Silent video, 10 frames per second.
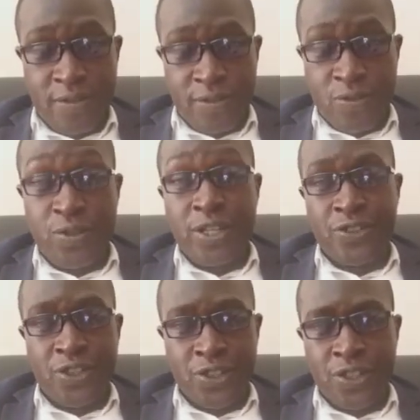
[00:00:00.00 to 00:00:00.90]
to
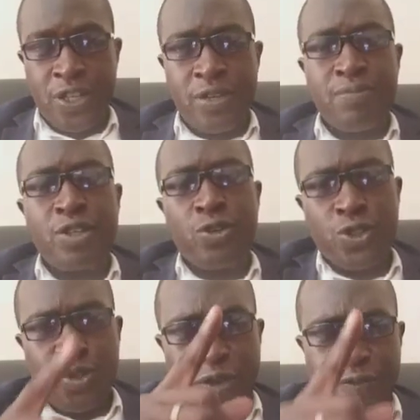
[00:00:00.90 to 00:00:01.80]
exist because
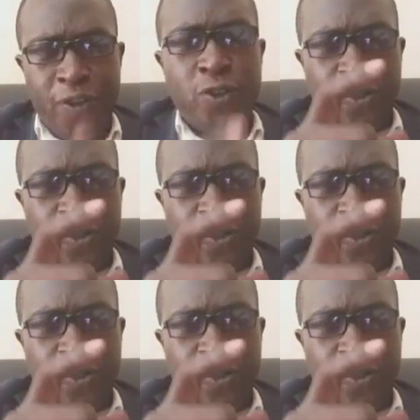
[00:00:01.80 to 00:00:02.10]
you have failed